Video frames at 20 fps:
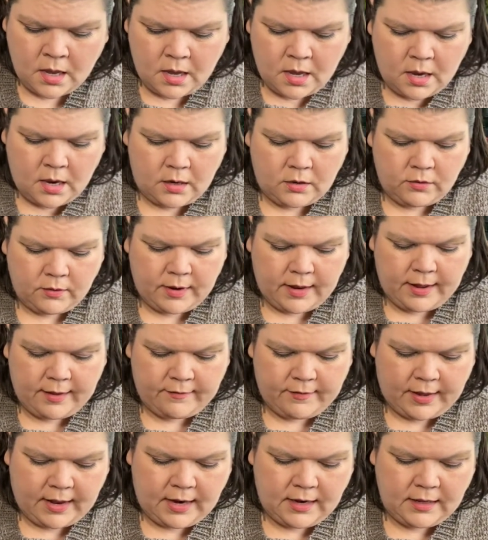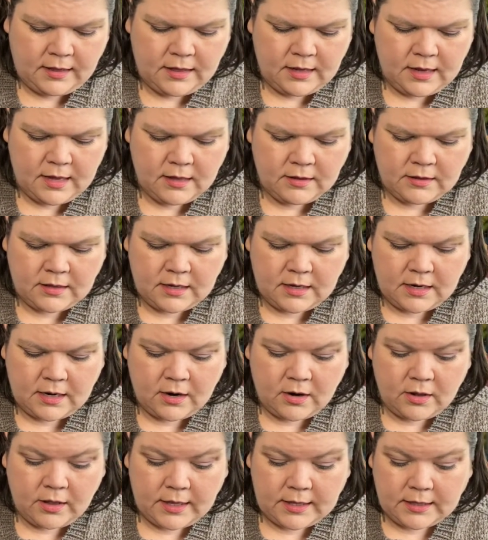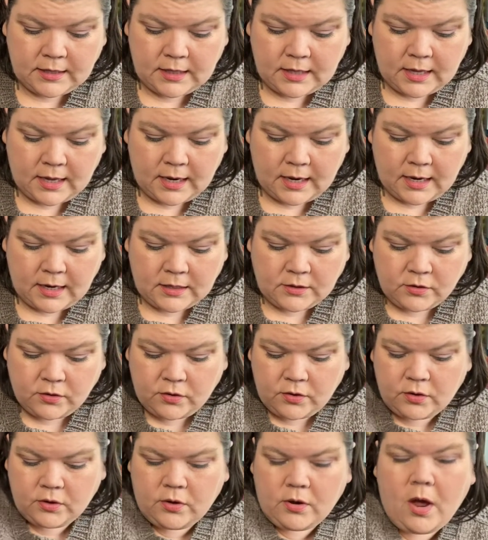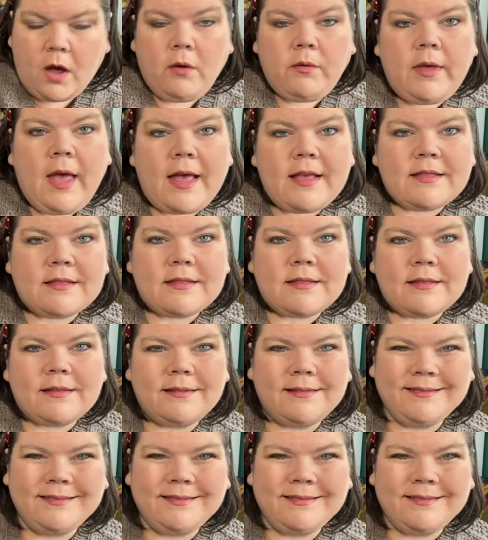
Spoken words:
And do I have anything else in here? Let's see. Oh, yes.